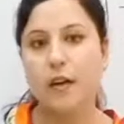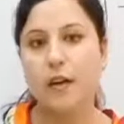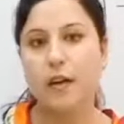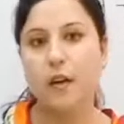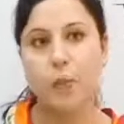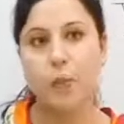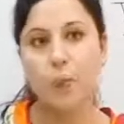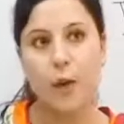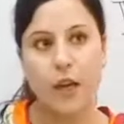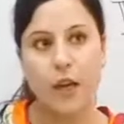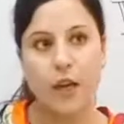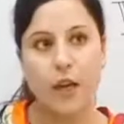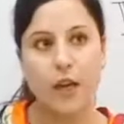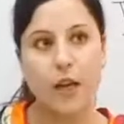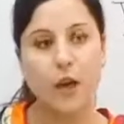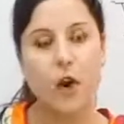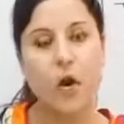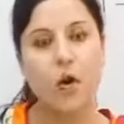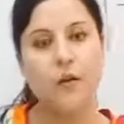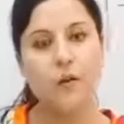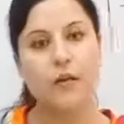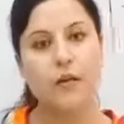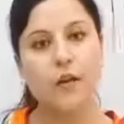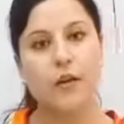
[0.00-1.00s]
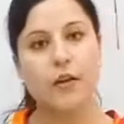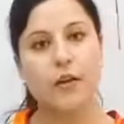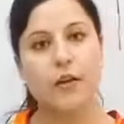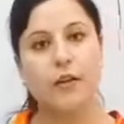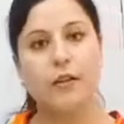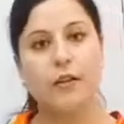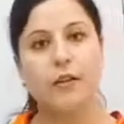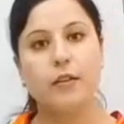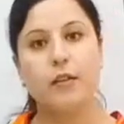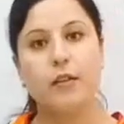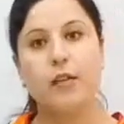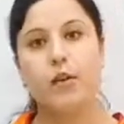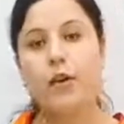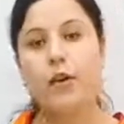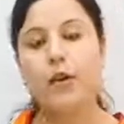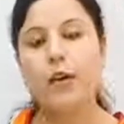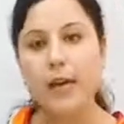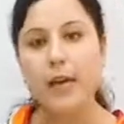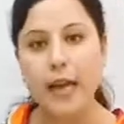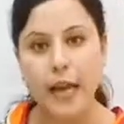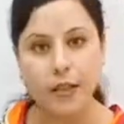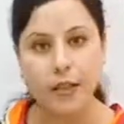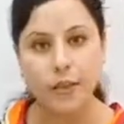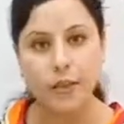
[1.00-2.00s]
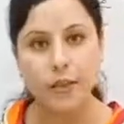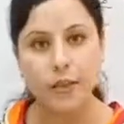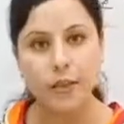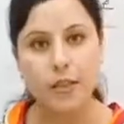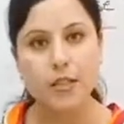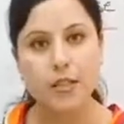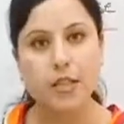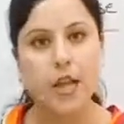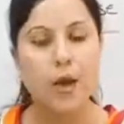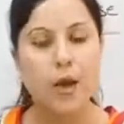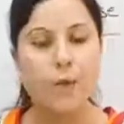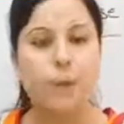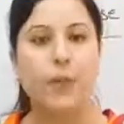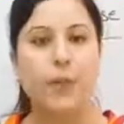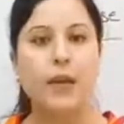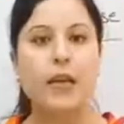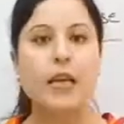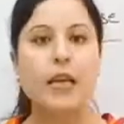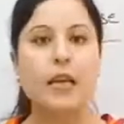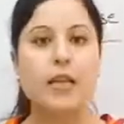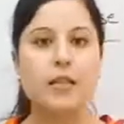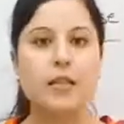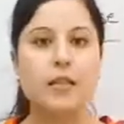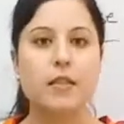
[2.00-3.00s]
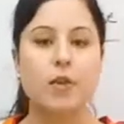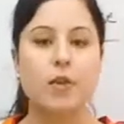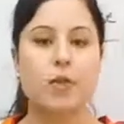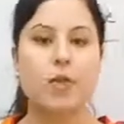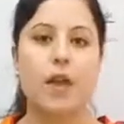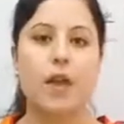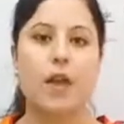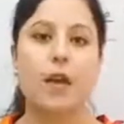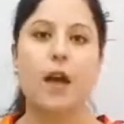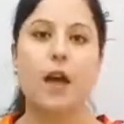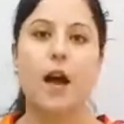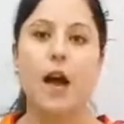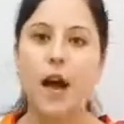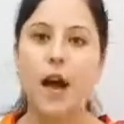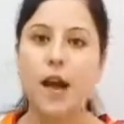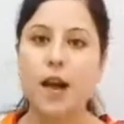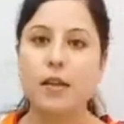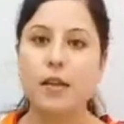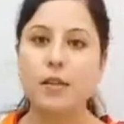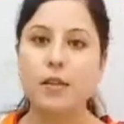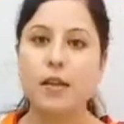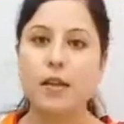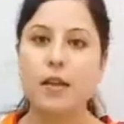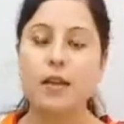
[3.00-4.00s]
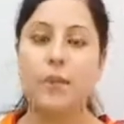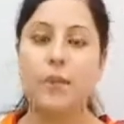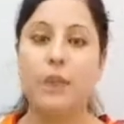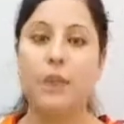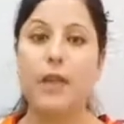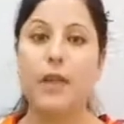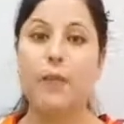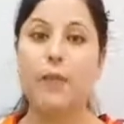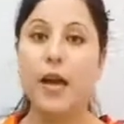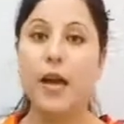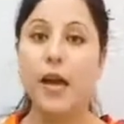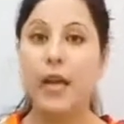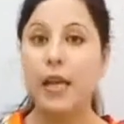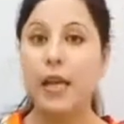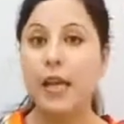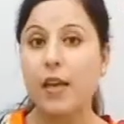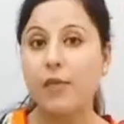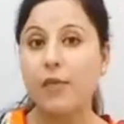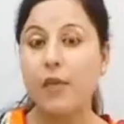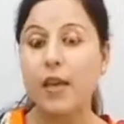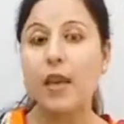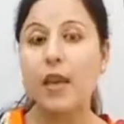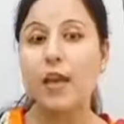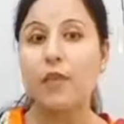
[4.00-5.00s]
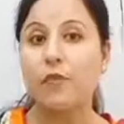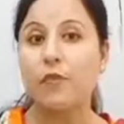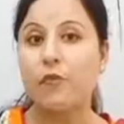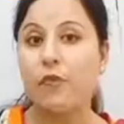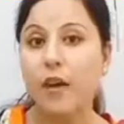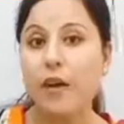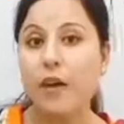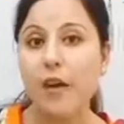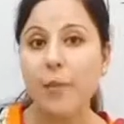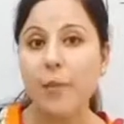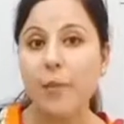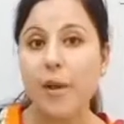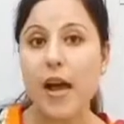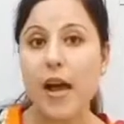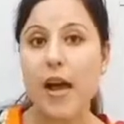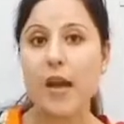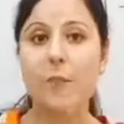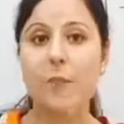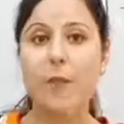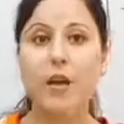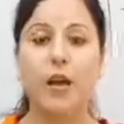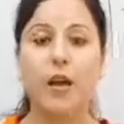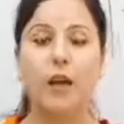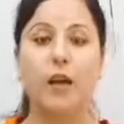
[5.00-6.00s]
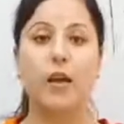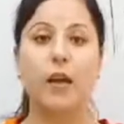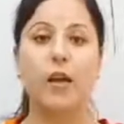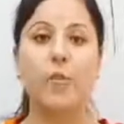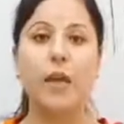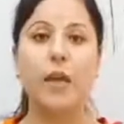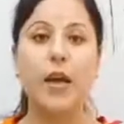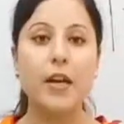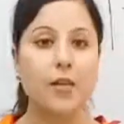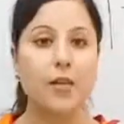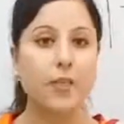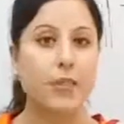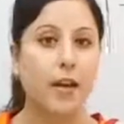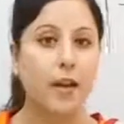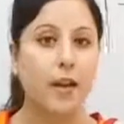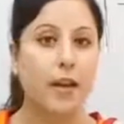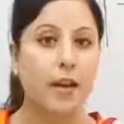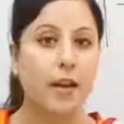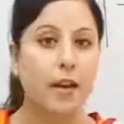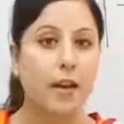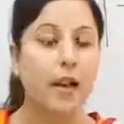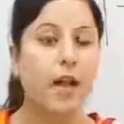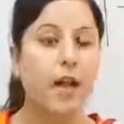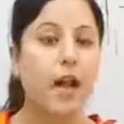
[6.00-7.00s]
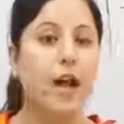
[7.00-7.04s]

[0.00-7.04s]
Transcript: query of your lectures, please you can ask by giving a feedback, by commenting,